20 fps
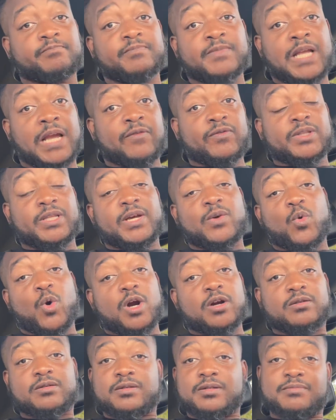Everything
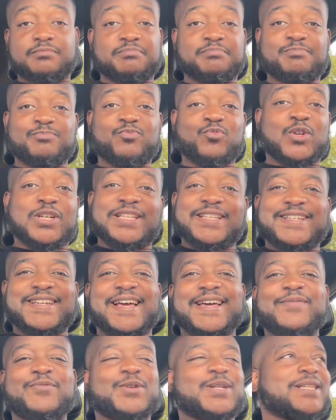works. Really
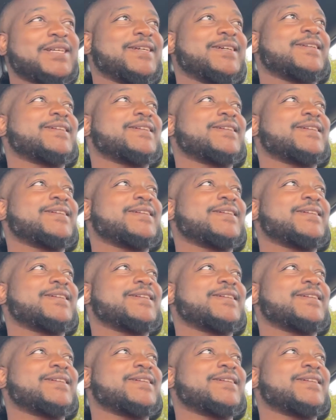not really an